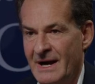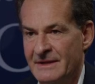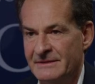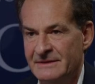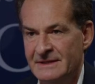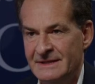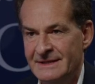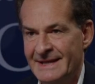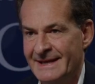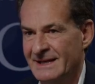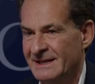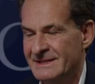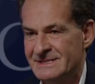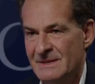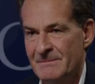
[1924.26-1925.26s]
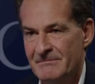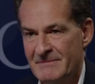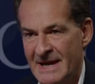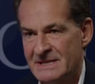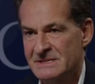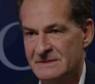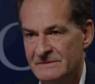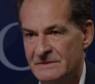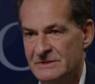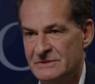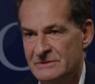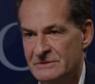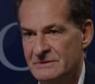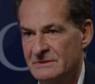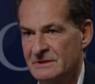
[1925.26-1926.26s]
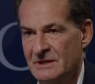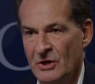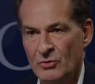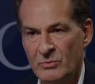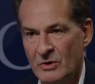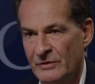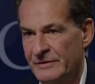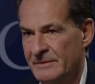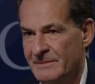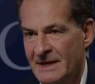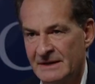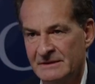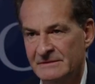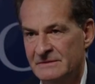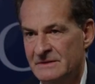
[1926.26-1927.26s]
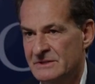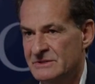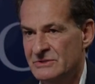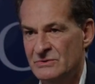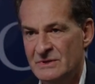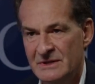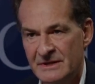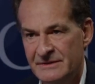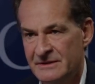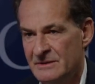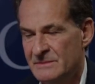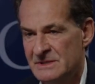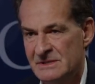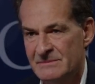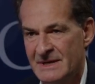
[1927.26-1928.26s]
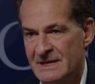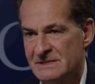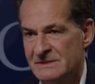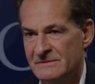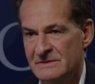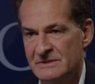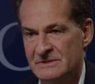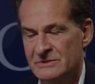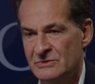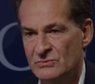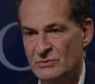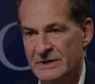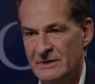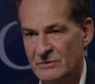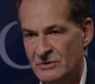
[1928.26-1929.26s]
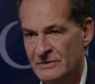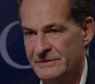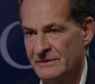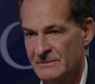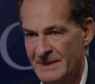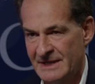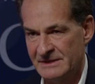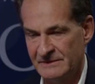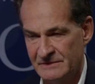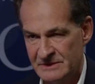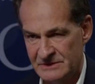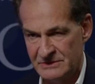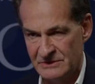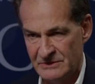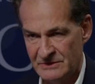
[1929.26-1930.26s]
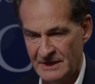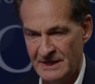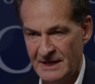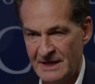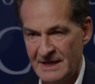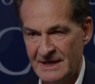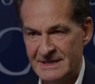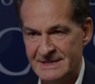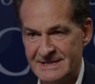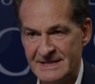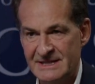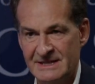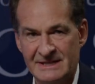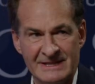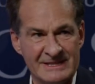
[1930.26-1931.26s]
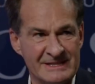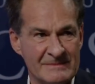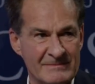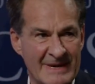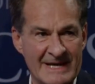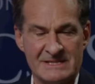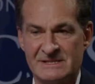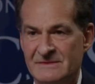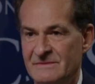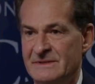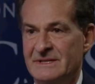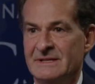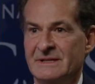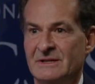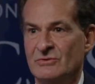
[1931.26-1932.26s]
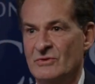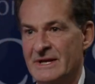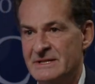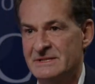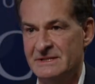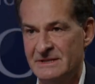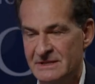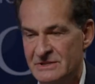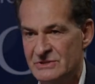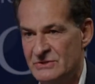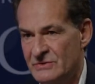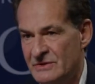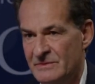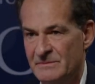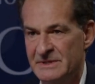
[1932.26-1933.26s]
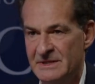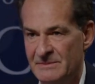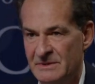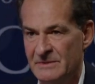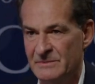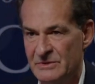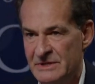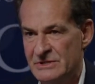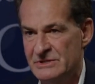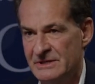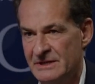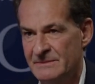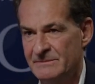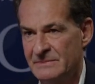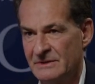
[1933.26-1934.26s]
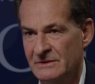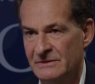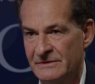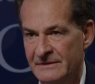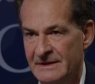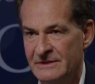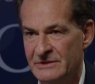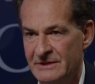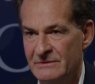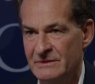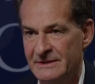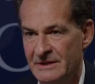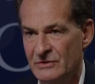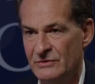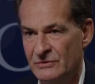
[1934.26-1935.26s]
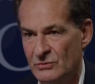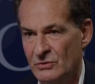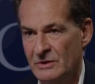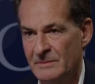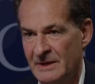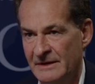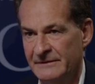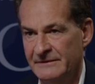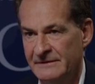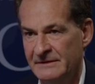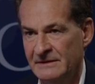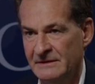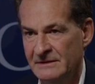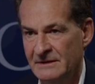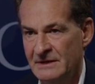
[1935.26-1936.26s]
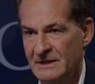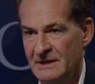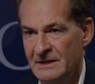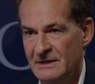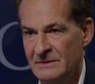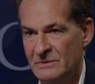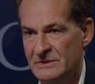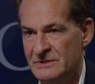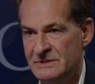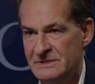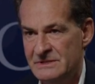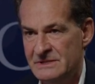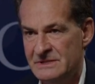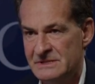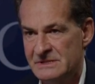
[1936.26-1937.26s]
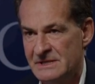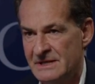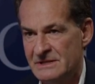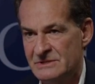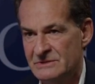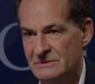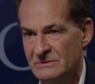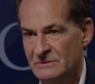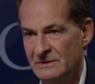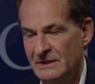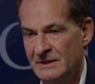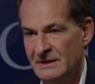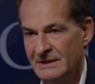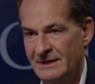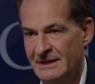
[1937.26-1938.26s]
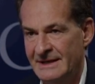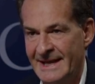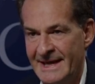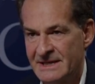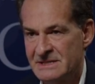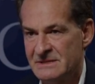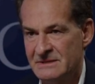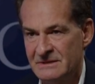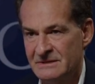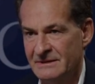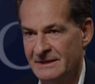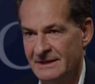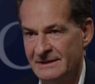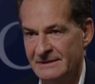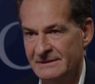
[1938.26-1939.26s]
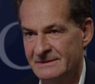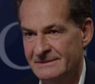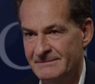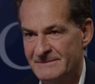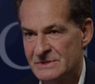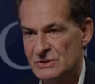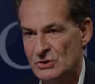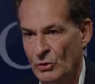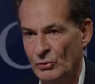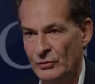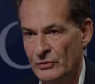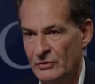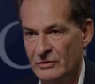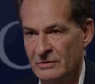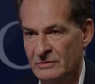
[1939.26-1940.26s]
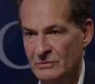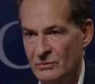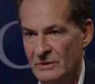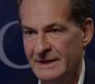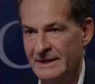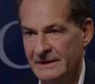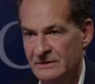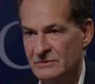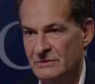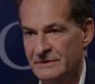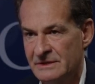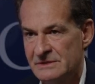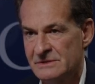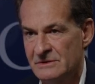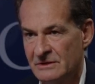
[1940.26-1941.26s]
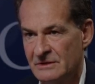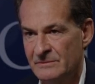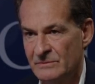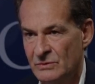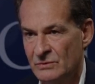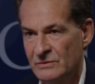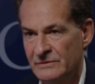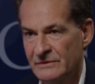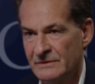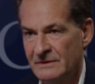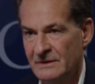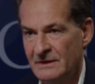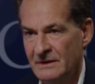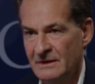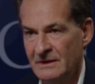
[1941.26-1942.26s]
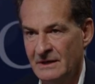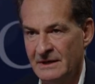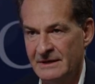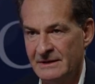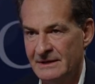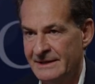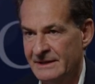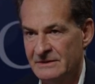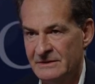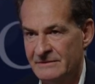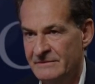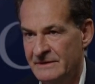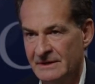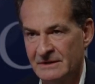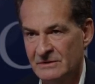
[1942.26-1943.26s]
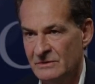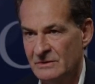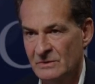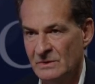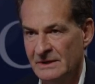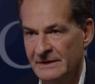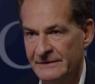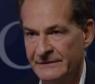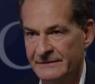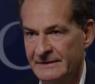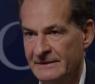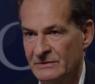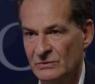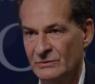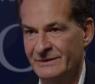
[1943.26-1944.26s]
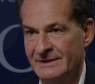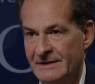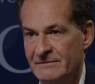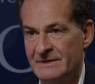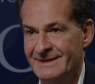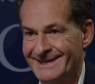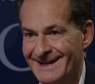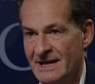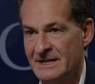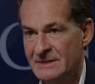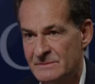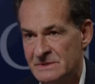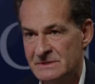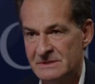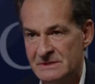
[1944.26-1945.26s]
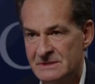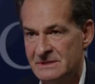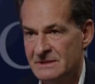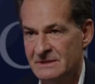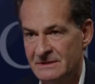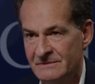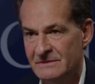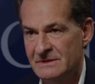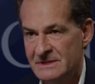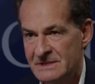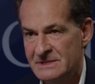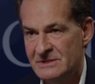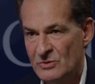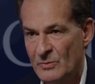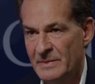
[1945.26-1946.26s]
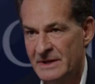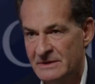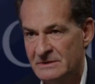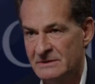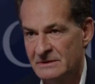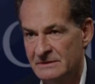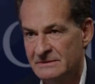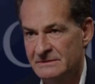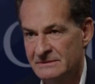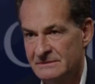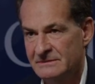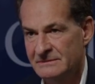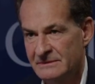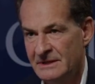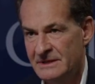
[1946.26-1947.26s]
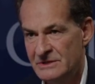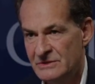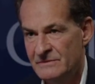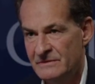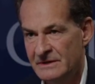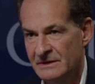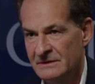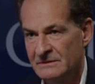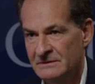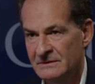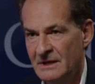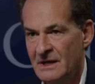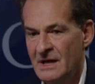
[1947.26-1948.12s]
I think nickel is a massive issue. Cobalt is a massive issue. Lithium is a massive issue. Rare earths are a massive issue. Tin is a massively greater issue than people appreciate because they generally don't talk about tin, which is the essential connector and solder on all electronic circuit boards and an electric vehicle requires six or seven times the tin of a diesel or petrol engine vehicle.